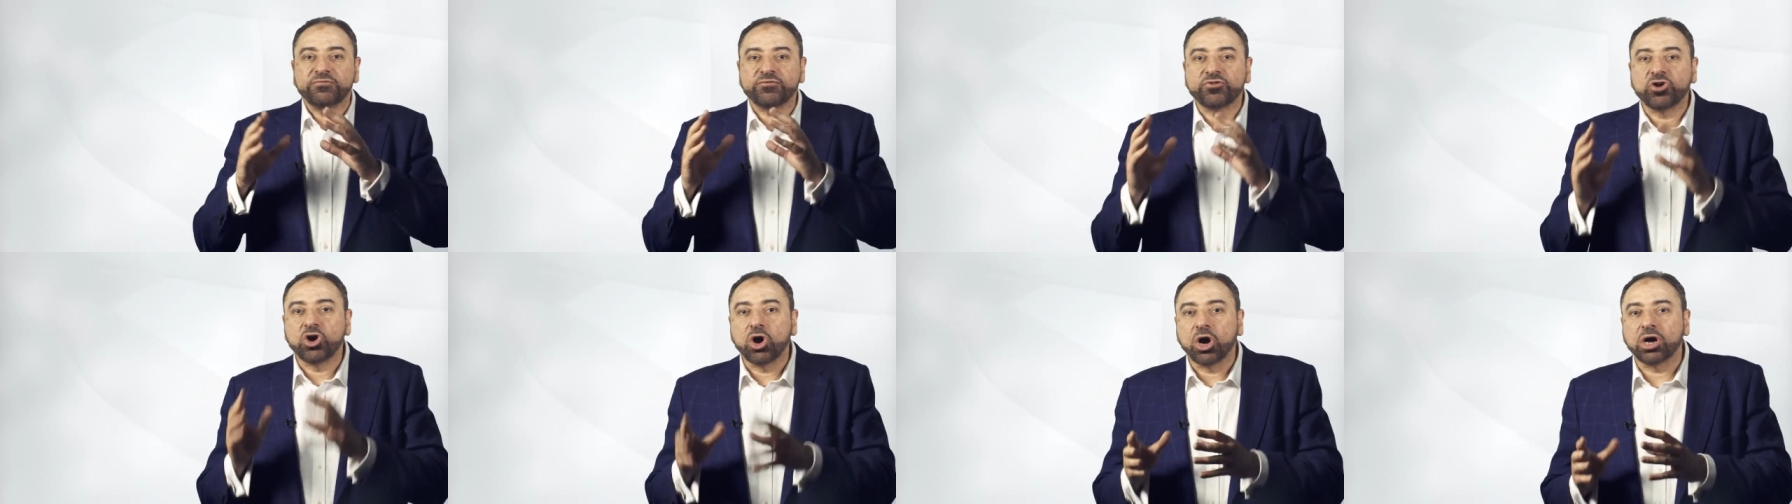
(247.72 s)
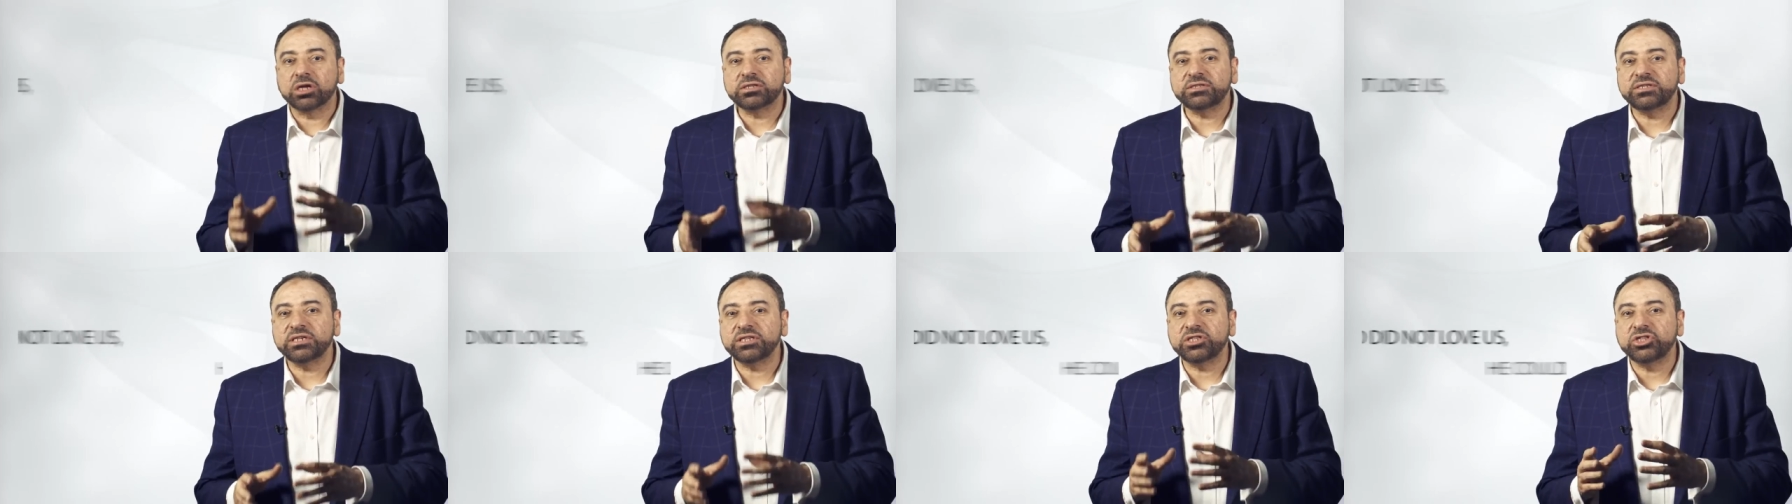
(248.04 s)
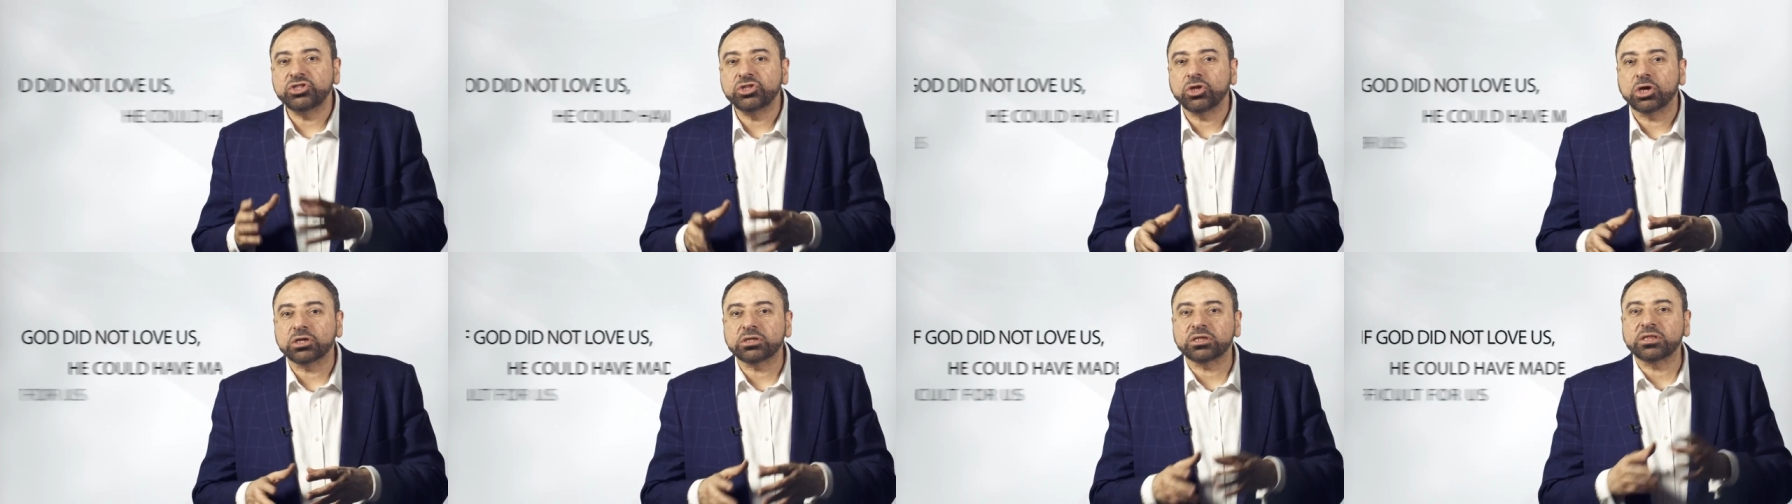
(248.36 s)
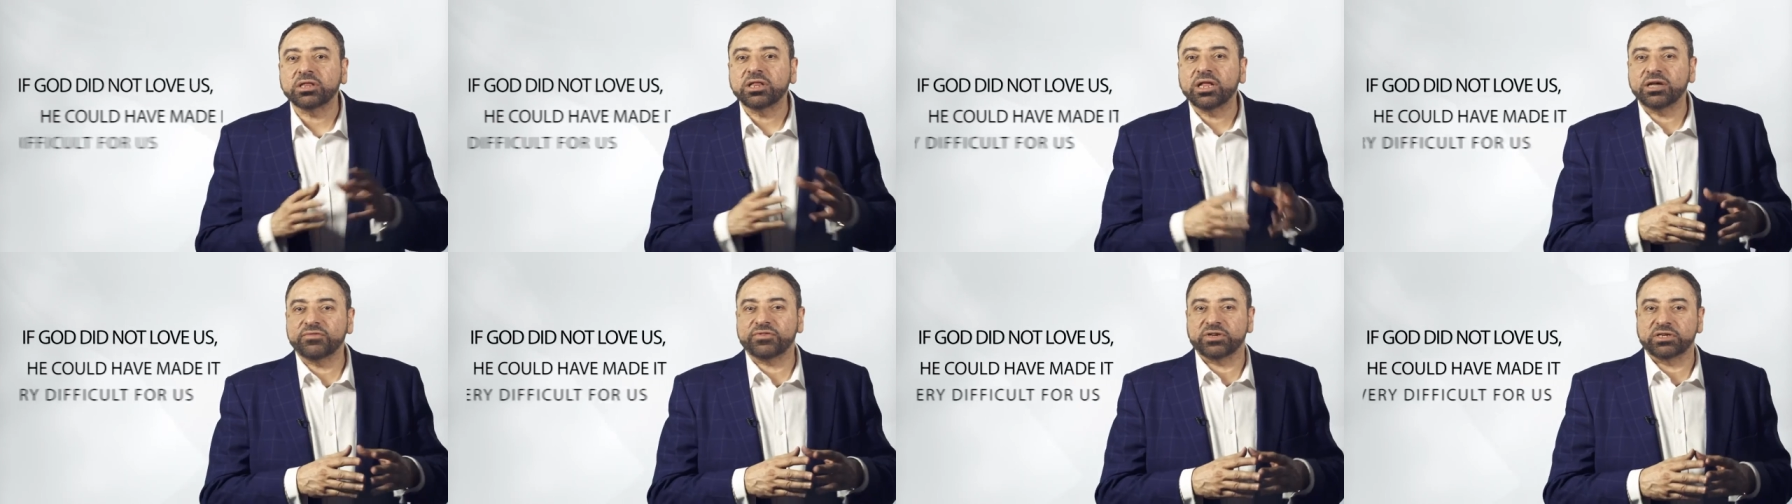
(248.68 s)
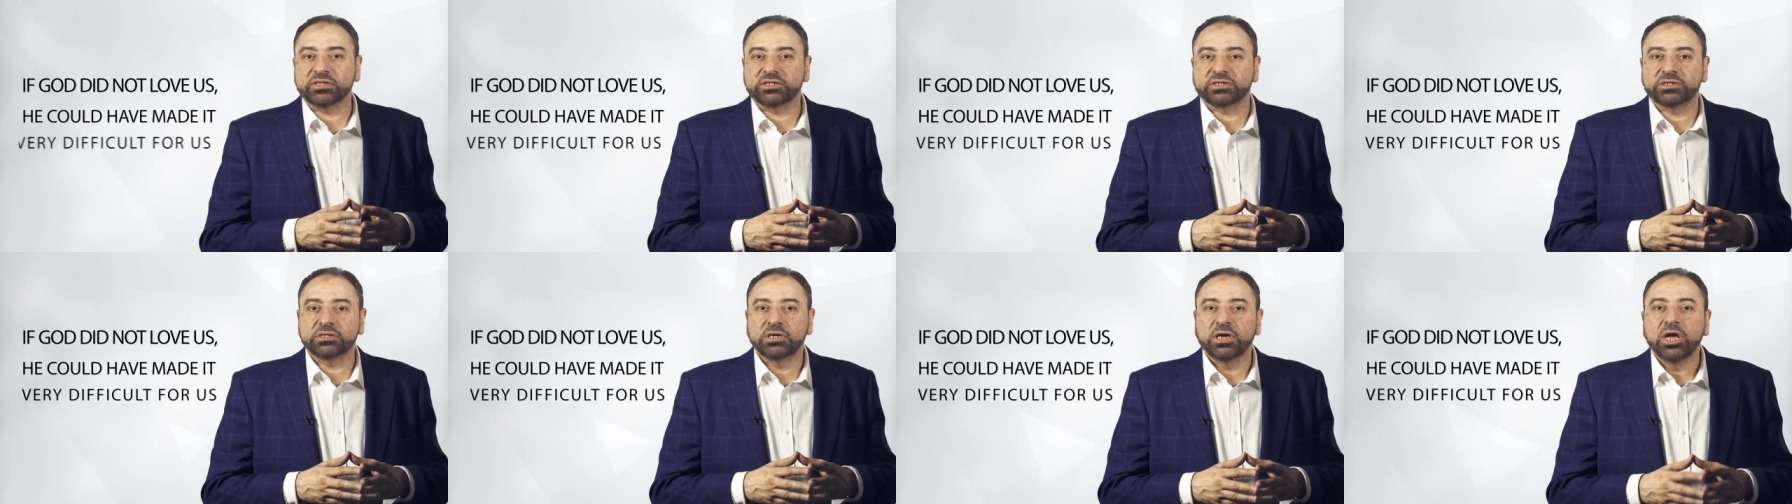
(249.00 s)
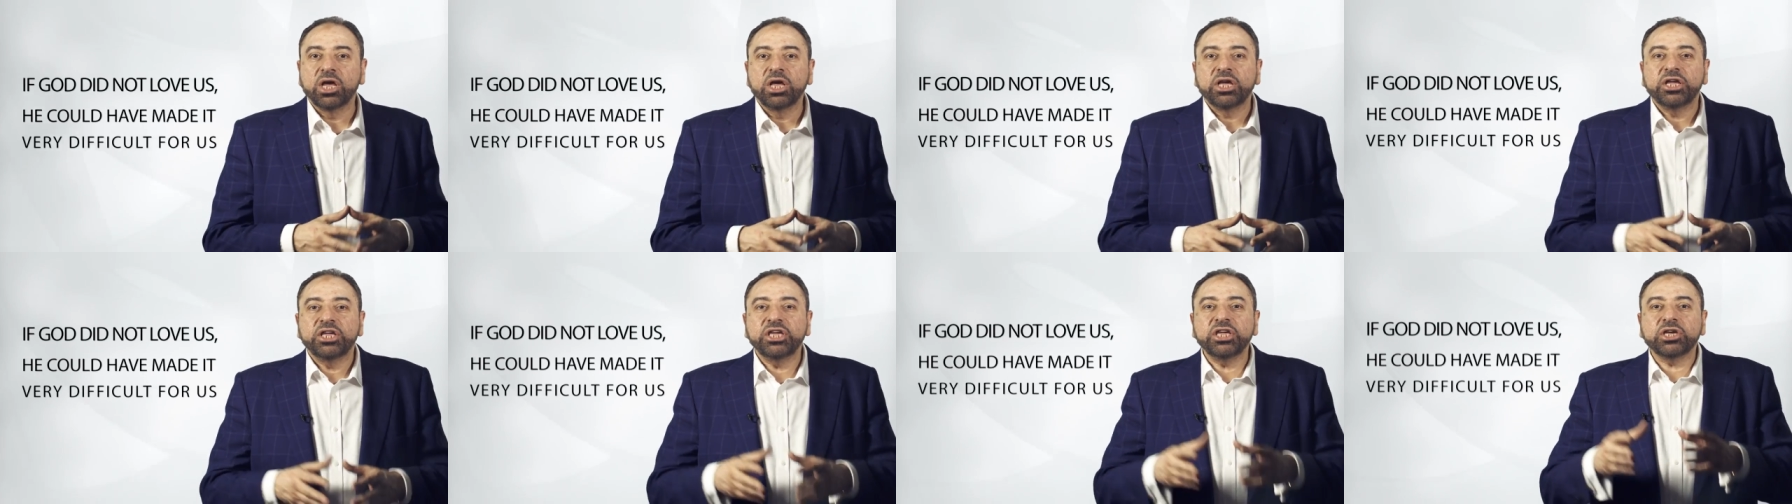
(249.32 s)
If God did not love us,
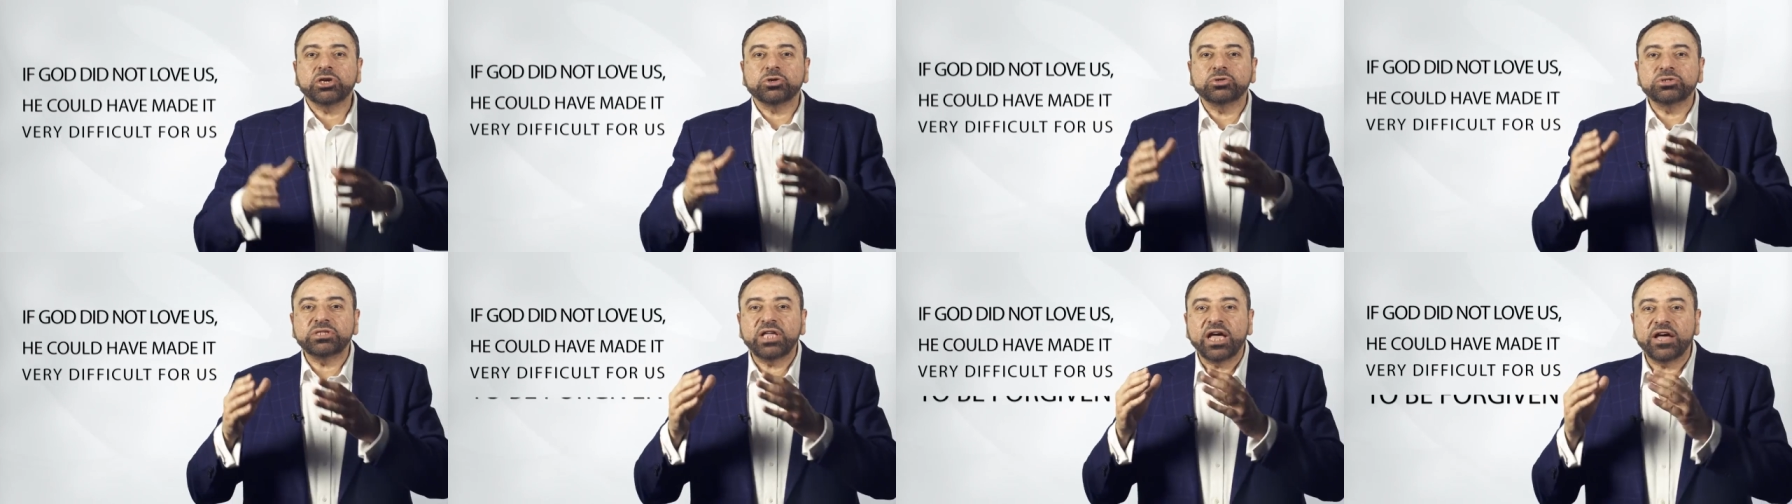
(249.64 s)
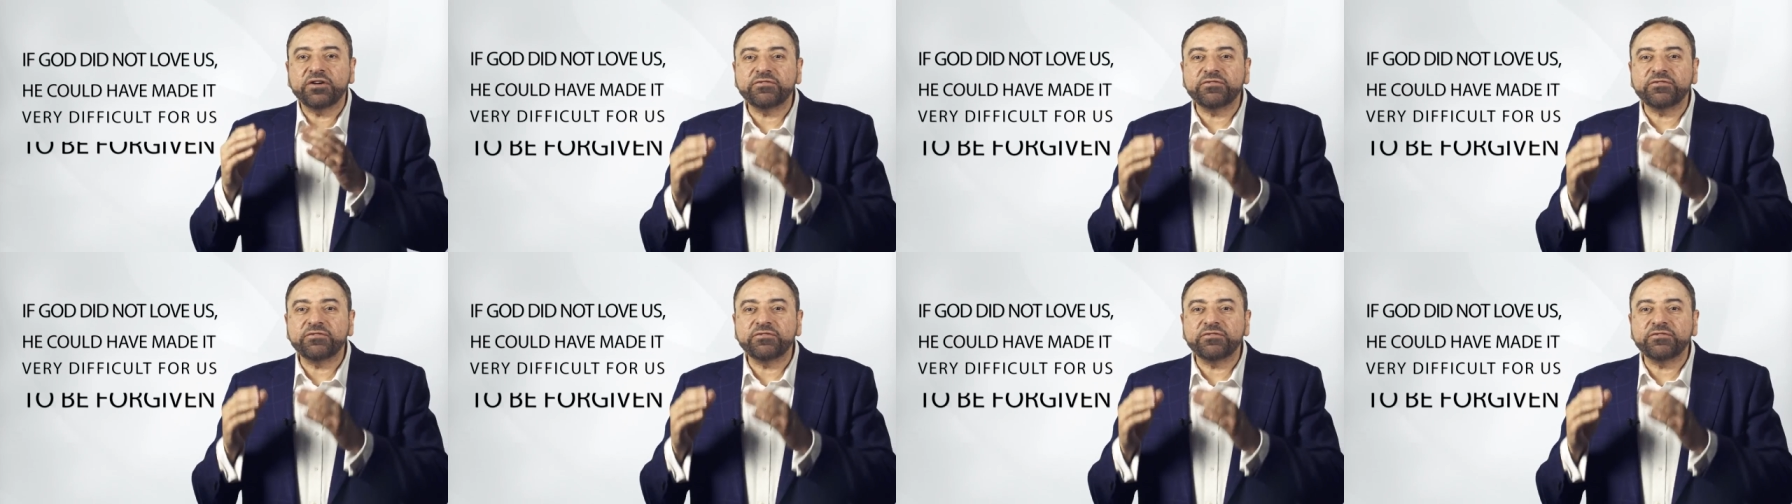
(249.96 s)
he could